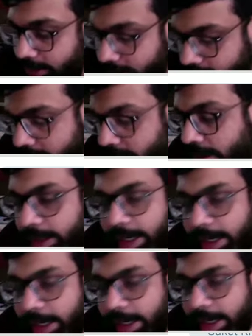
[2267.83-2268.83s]
this is what will
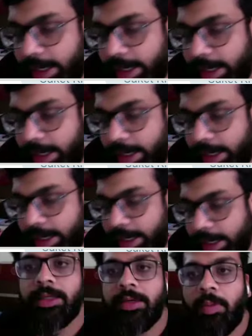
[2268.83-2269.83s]
get you nutrition,
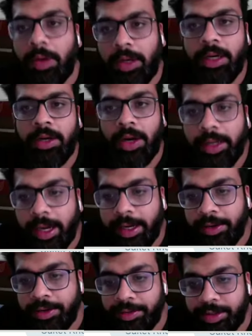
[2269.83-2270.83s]
this is what will not
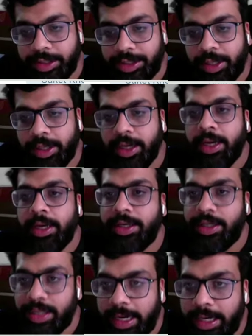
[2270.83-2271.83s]
get you nutrition.
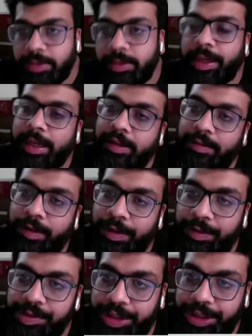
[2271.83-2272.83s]
Try to arrange for
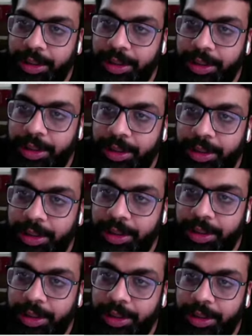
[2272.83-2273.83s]
nutrition from
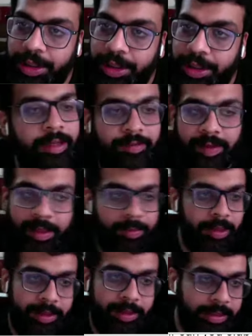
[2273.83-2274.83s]
what is locally
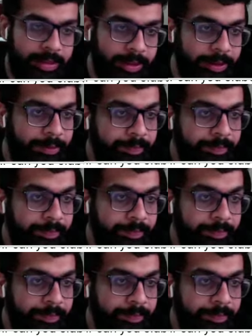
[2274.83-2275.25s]
available. That's it.